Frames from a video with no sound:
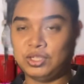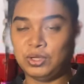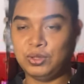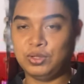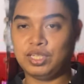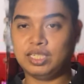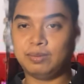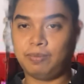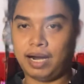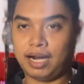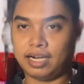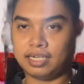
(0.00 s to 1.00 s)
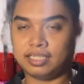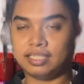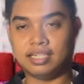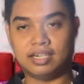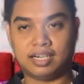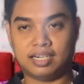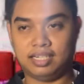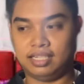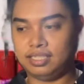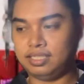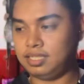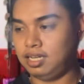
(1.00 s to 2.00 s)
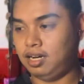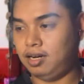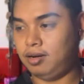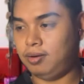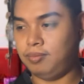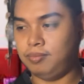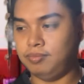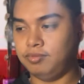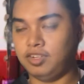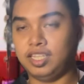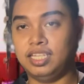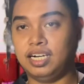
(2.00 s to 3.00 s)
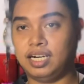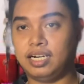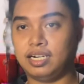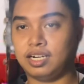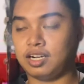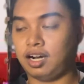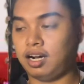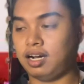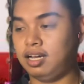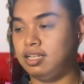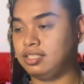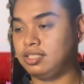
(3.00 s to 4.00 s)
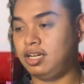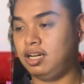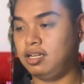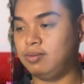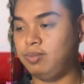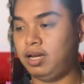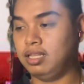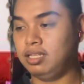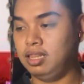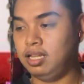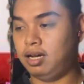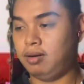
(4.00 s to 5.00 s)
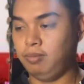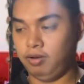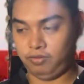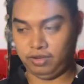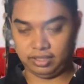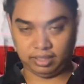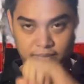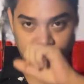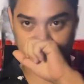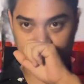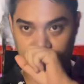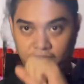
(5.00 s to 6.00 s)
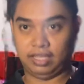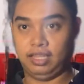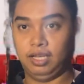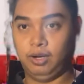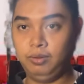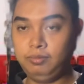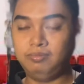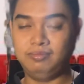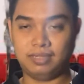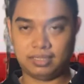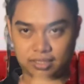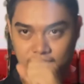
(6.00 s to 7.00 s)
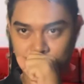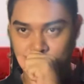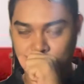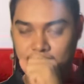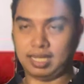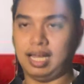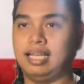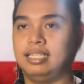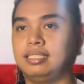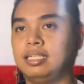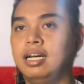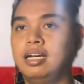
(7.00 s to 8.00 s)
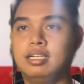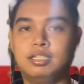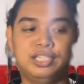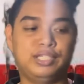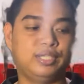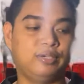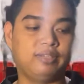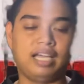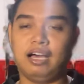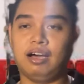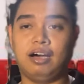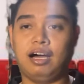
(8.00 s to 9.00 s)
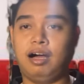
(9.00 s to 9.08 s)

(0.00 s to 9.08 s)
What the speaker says: to the SparkGirls with their song Blood Love official music video. Excuse me guys. So yeah,